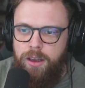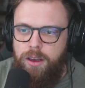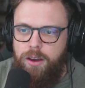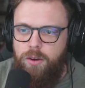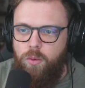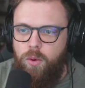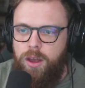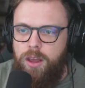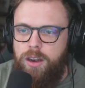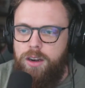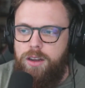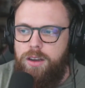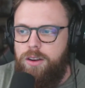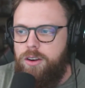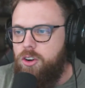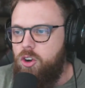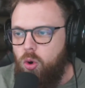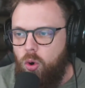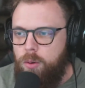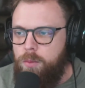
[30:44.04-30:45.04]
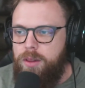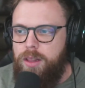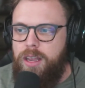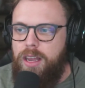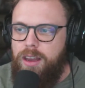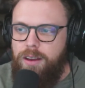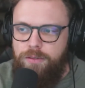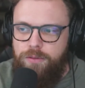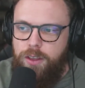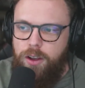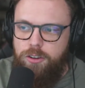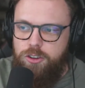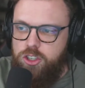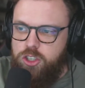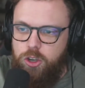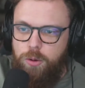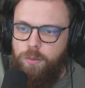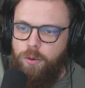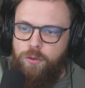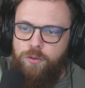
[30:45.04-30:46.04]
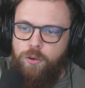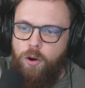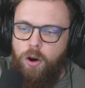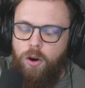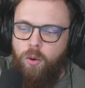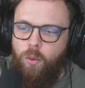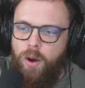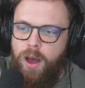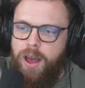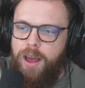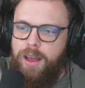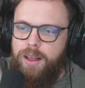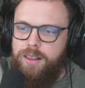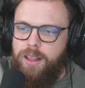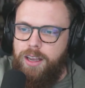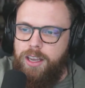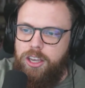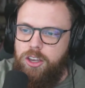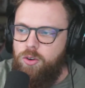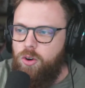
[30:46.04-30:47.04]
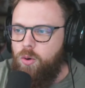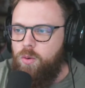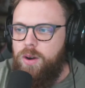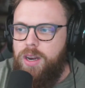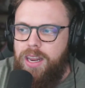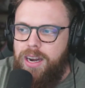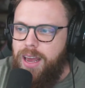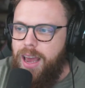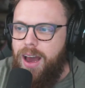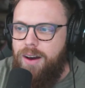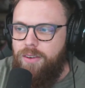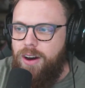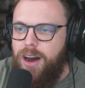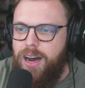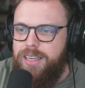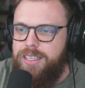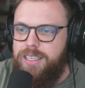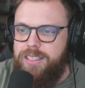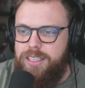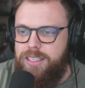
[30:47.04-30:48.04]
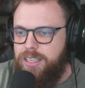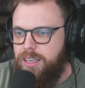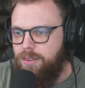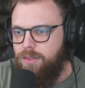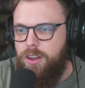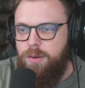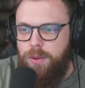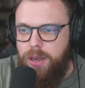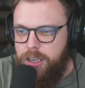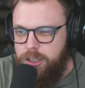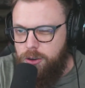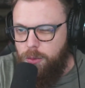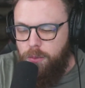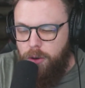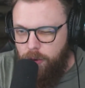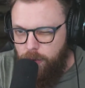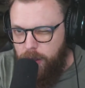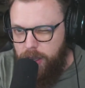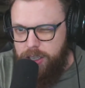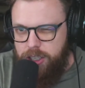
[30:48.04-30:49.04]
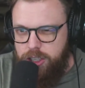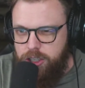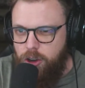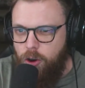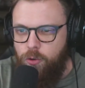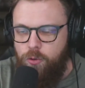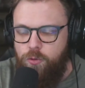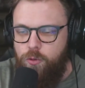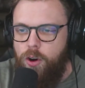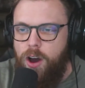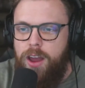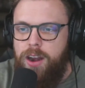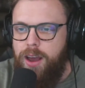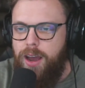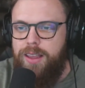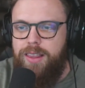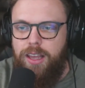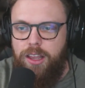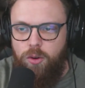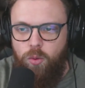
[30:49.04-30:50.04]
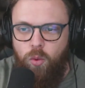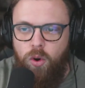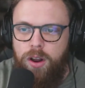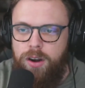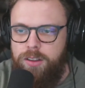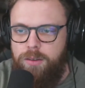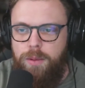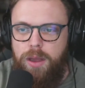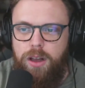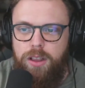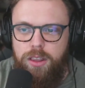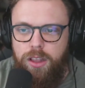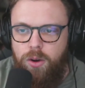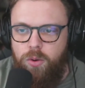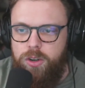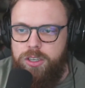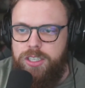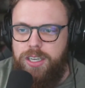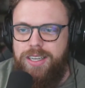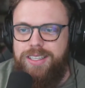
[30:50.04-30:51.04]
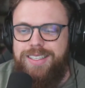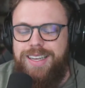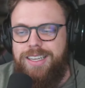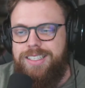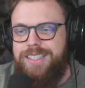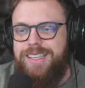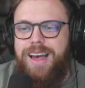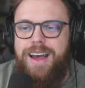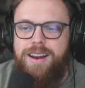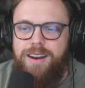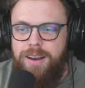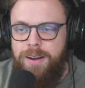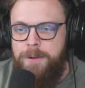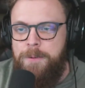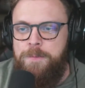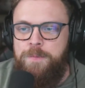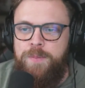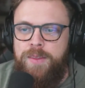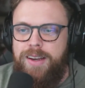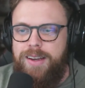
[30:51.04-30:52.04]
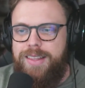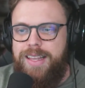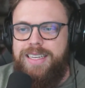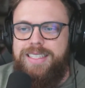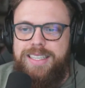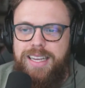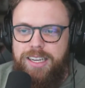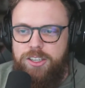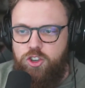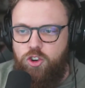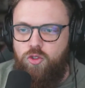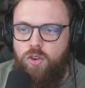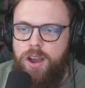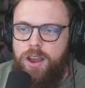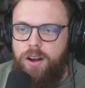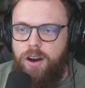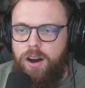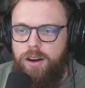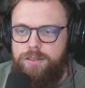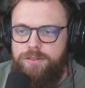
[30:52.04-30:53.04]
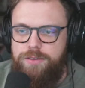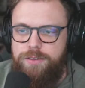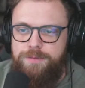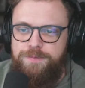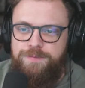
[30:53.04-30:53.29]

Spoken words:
when normally if they're super far away, like, you don't need to have a high sensitivity because you're moving so finite that you want it to be on lower sense. That's that trade-off